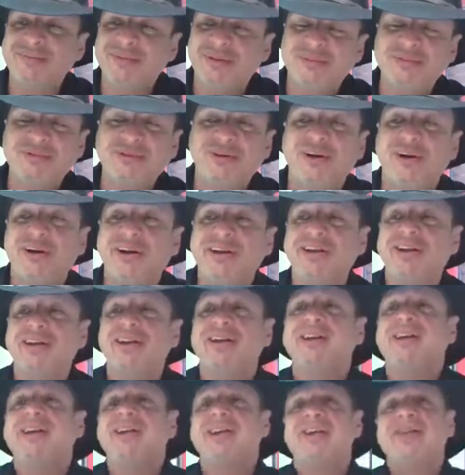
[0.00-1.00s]
I'm sorry,
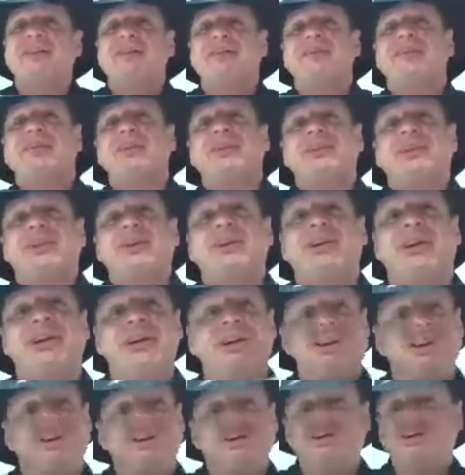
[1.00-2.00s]
but they're
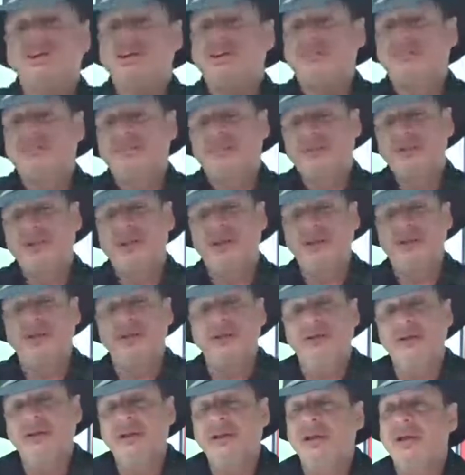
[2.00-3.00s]
just
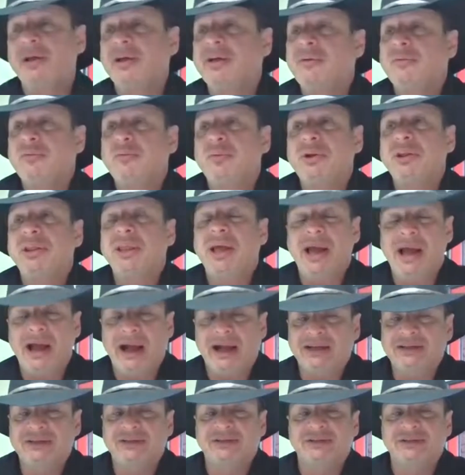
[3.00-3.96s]
relax.